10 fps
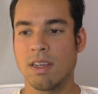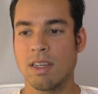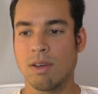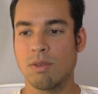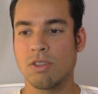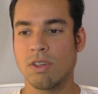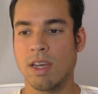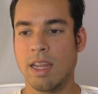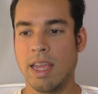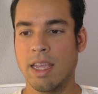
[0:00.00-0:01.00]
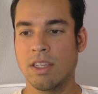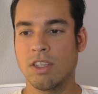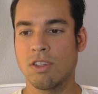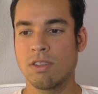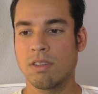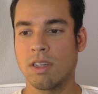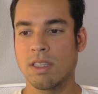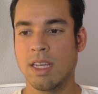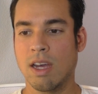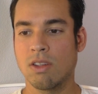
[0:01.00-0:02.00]
And now we still got 8 here
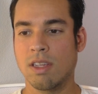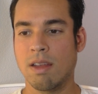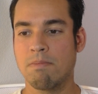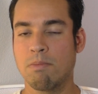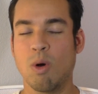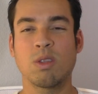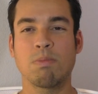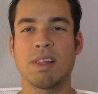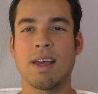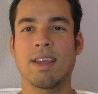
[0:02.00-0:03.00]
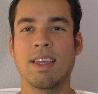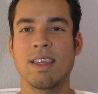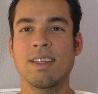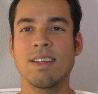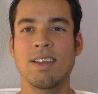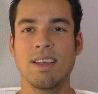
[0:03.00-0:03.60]
on the outside multiplying in.